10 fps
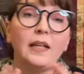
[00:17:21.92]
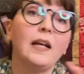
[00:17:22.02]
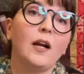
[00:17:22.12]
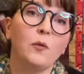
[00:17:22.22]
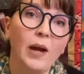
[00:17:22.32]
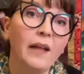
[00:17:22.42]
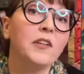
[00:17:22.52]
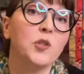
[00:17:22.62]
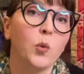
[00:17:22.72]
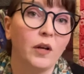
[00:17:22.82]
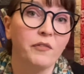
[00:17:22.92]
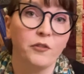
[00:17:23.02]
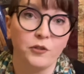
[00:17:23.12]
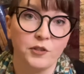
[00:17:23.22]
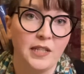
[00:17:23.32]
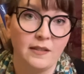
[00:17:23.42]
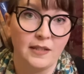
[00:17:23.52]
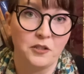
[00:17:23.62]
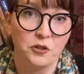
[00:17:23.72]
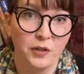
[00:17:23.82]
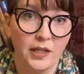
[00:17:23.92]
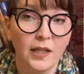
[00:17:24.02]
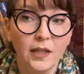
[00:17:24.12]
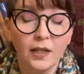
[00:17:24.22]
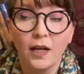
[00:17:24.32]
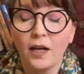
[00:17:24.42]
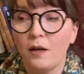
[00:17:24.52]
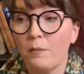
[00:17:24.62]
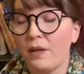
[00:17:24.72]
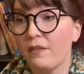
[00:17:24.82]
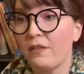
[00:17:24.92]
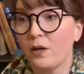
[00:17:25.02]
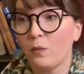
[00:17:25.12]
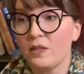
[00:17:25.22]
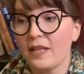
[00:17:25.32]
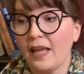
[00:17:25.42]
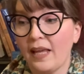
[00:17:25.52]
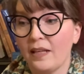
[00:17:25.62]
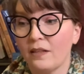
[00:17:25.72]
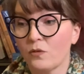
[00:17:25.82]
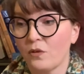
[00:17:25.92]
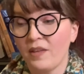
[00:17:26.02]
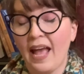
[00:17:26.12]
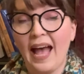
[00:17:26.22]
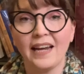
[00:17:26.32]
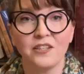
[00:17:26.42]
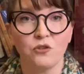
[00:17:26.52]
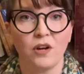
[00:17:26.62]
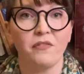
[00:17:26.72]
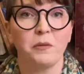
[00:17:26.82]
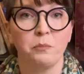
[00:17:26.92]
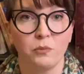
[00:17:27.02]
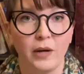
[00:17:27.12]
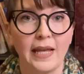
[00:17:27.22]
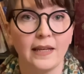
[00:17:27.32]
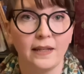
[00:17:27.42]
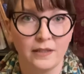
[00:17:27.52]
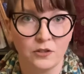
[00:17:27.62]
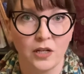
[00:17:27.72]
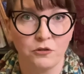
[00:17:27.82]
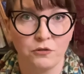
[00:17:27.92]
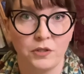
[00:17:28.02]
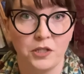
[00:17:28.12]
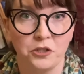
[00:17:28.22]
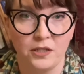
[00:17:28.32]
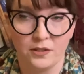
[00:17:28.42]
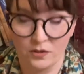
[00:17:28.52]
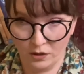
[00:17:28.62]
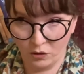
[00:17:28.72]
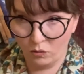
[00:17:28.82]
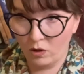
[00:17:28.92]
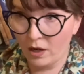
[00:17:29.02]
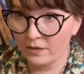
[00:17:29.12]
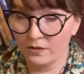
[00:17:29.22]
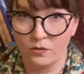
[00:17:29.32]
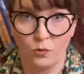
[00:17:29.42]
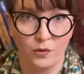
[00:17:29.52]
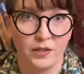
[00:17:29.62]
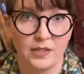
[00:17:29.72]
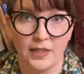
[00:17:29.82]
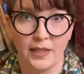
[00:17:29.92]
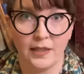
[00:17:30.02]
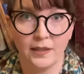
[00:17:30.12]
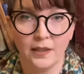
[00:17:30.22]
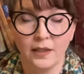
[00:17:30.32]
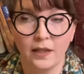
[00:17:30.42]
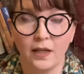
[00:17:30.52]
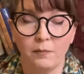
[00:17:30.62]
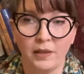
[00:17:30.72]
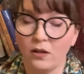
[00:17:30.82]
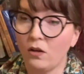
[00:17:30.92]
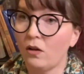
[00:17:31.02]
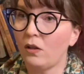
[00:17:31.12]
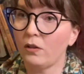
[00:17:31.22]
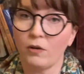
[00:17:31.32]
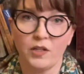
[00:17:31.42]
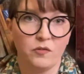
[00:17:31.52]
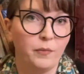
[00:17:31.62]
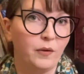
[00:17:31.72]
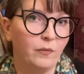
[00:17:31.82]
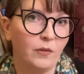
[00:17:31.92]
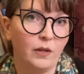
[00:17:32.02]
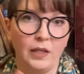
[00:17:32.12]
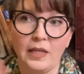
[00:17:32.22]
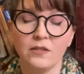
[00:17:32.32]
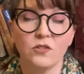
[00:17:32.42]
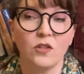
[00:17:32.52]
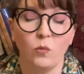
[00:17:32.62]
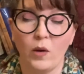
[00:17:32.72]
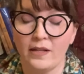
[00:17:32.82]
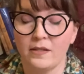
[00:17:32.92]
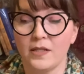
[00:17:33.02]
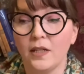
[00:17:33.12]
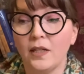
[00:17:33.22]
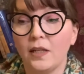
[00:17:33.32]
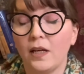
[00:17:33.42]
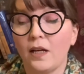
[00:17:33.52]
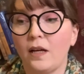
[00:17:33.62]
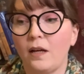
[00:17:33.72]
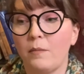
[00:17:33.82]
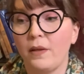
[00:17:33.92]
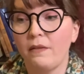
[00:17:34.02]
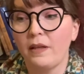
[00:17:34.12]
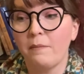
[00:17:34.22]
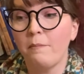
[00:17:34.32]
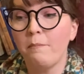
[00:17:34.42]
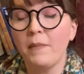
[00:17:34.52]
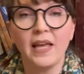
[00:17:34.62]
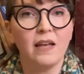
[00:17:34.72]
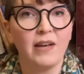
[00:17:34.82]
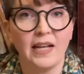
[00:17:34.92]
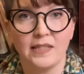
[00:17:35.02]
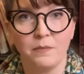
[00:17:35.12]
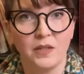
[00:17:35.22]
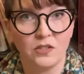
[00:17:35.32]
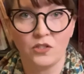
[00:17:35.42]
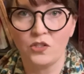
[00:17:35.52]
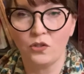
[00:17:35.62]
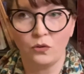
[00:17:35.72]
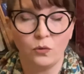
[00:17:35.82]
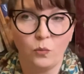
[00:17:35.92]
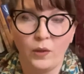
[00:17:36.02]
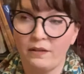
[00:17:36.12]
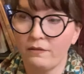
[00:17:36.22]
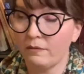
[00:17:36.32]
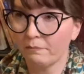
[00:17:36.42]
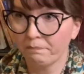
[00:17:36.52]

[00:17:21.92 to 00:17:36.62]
Around the 12th to 13th century, there was a sort of catastrophic break in the Tantric traditions across North India, like all across from the east to the west, that may have had something to do with